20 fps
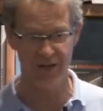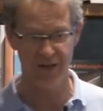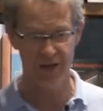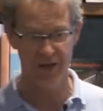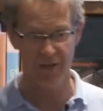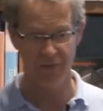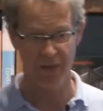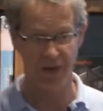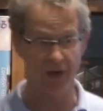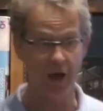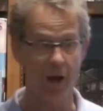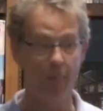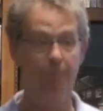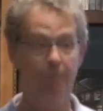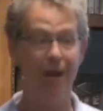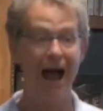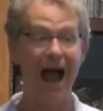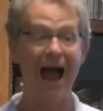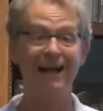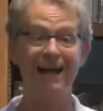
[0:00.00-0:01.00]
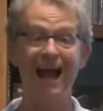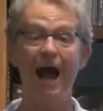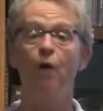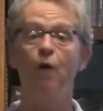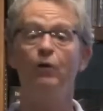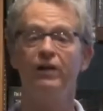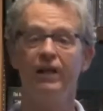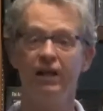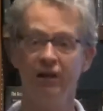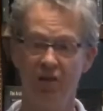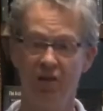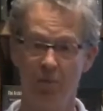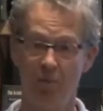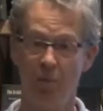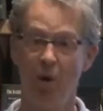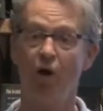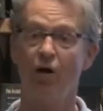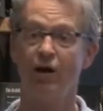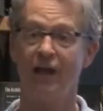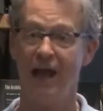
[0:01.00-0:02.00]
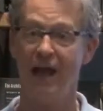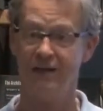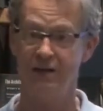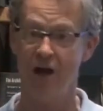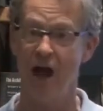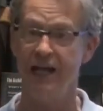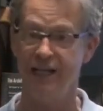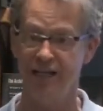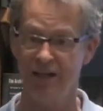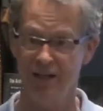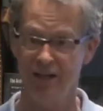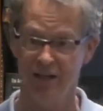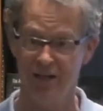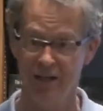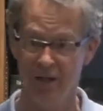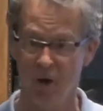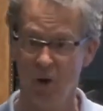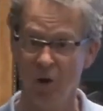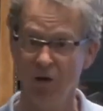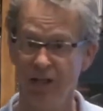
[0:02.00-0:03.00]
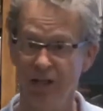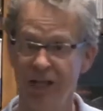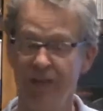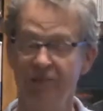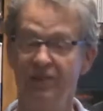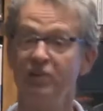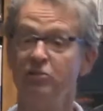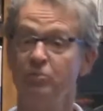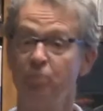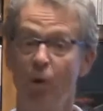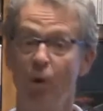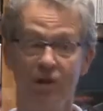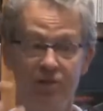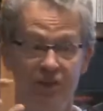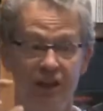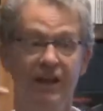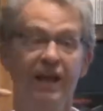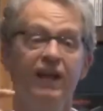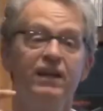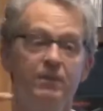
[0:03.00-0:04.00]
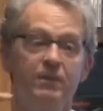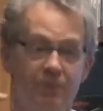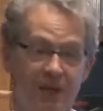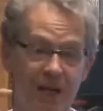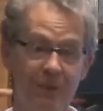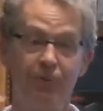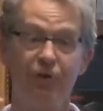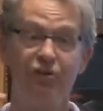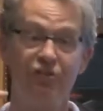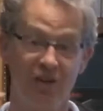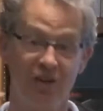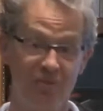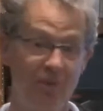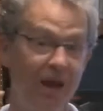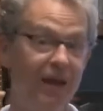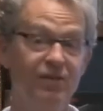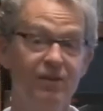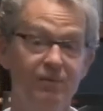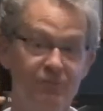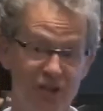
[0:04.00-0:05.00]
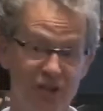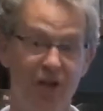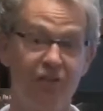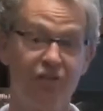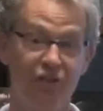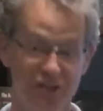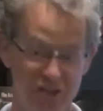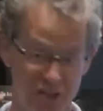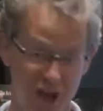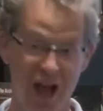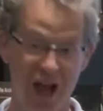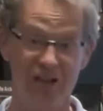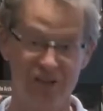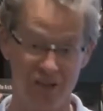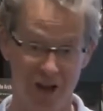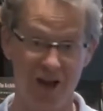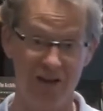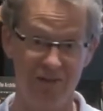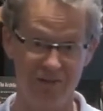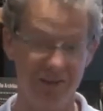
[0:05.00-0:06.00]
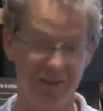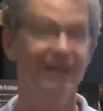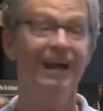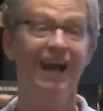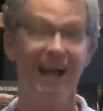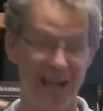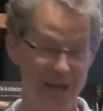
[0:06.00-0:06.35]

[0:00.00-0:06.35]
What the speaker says: that come back out into the park at night. Only at this point, the Kingdom Keepers have made themselves the size of a